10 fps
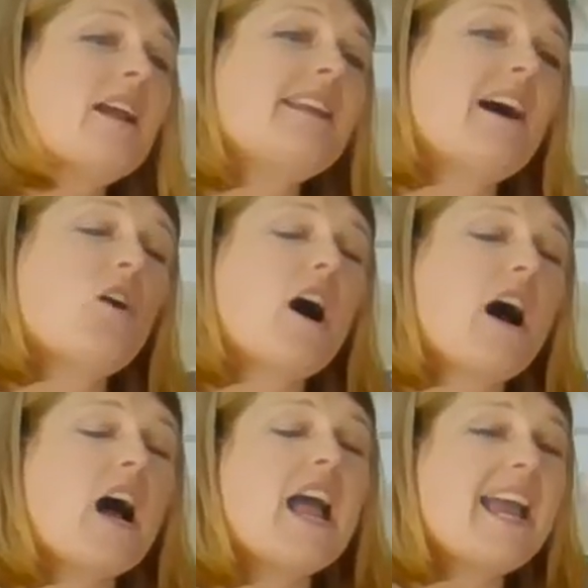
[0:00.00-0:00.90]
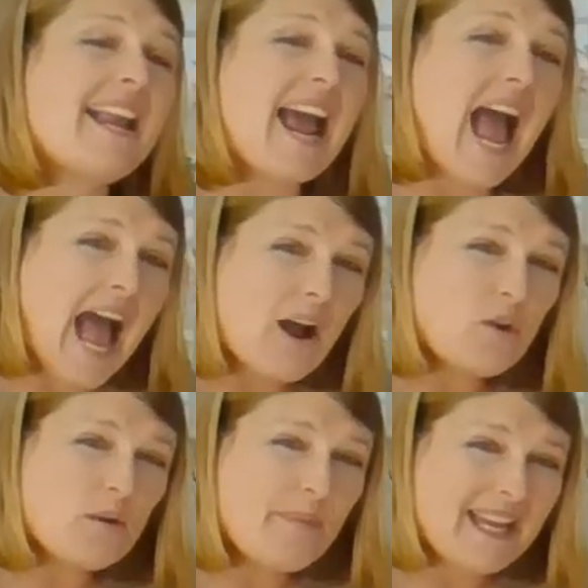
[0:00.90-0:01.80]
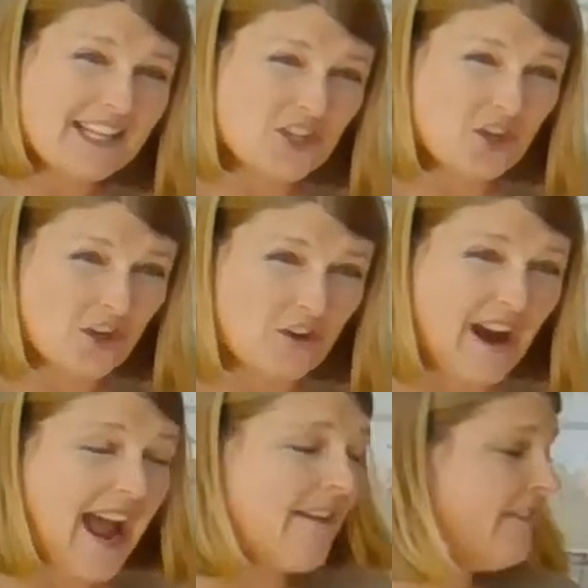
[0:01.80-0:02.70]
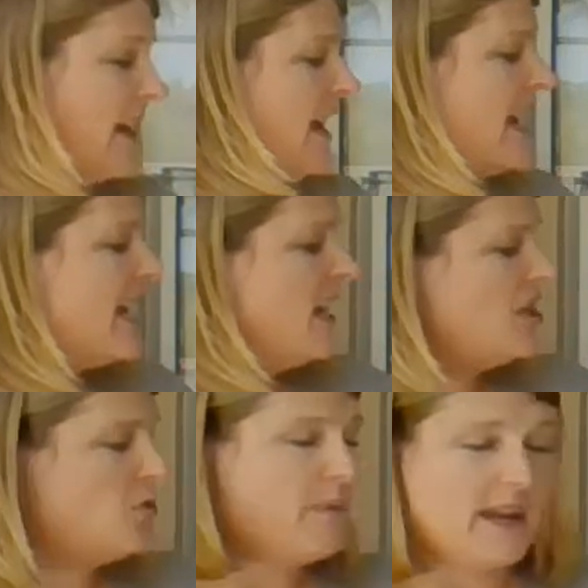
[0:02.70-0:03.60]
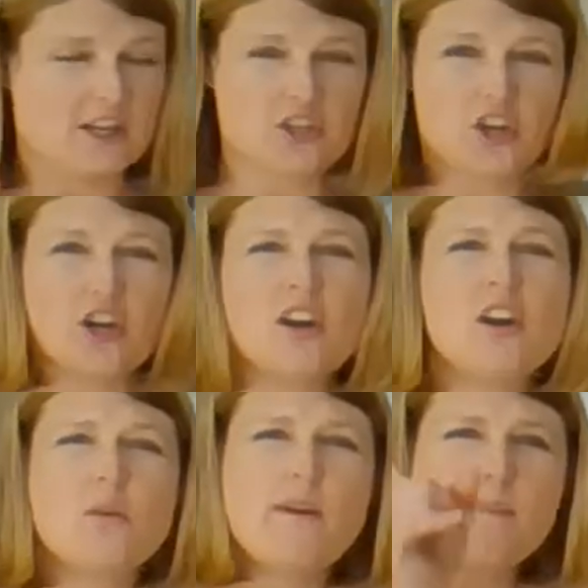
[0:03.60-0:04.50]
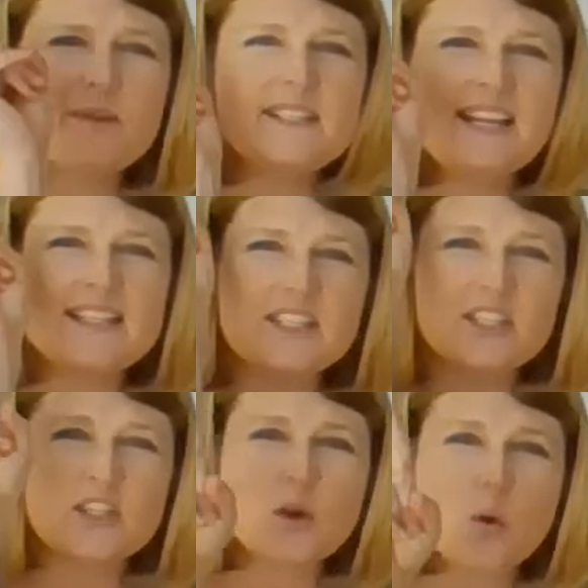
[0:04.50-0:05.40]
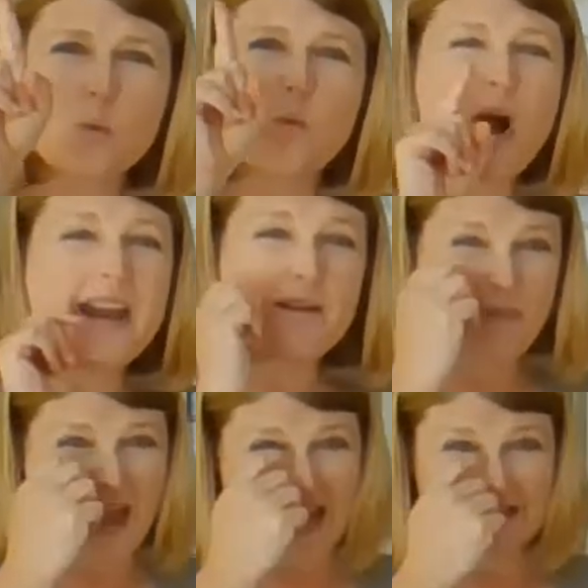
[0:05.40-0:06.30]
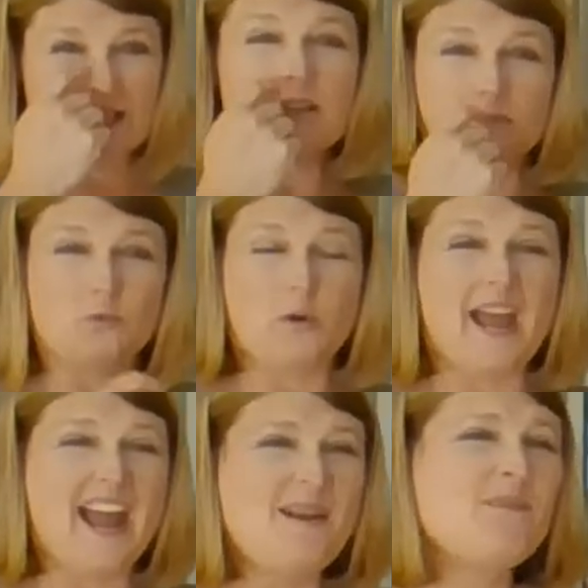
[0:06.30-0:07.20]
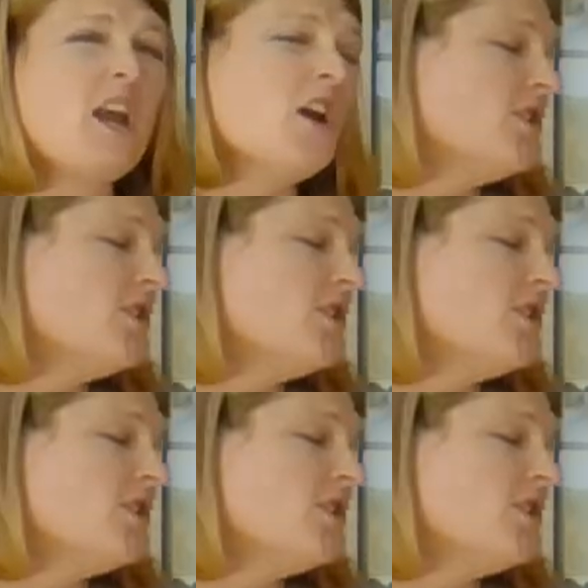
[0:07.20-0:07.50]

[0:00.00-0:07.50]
Now, in our picture graph, each picture represents one pet, okay?